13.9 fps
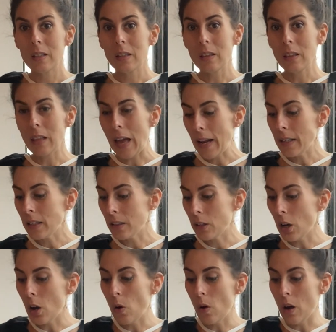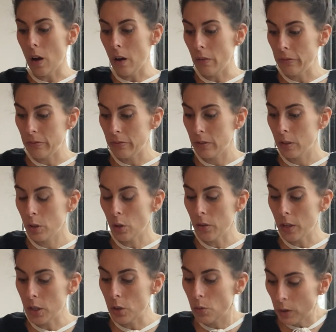let go of, so
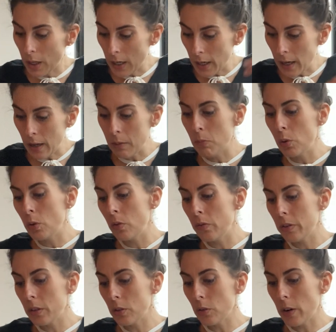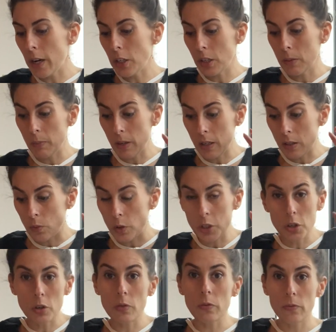that you can move in the direction, because when
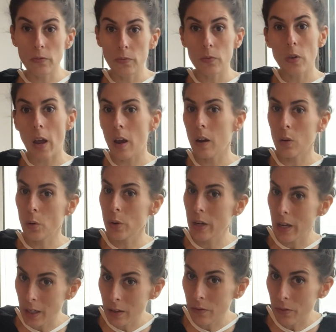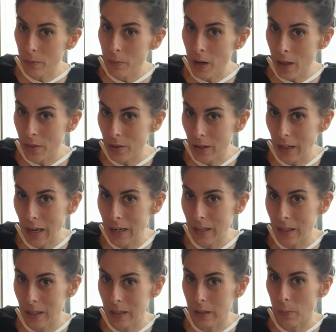you're creating from nothing,
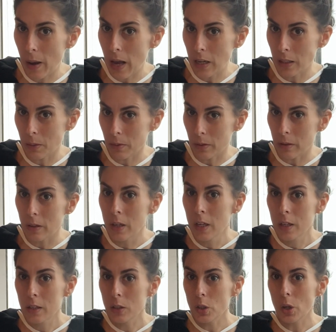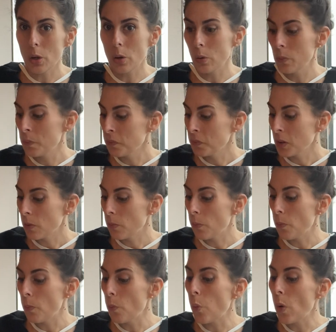anything is possible. So
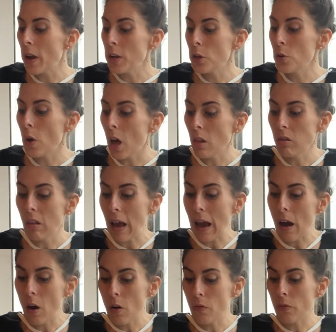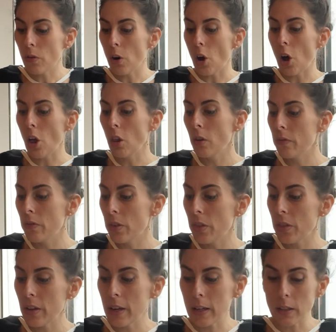when you allow for all of the
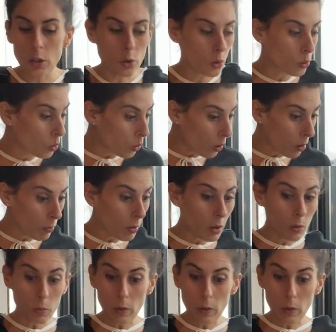things to crumble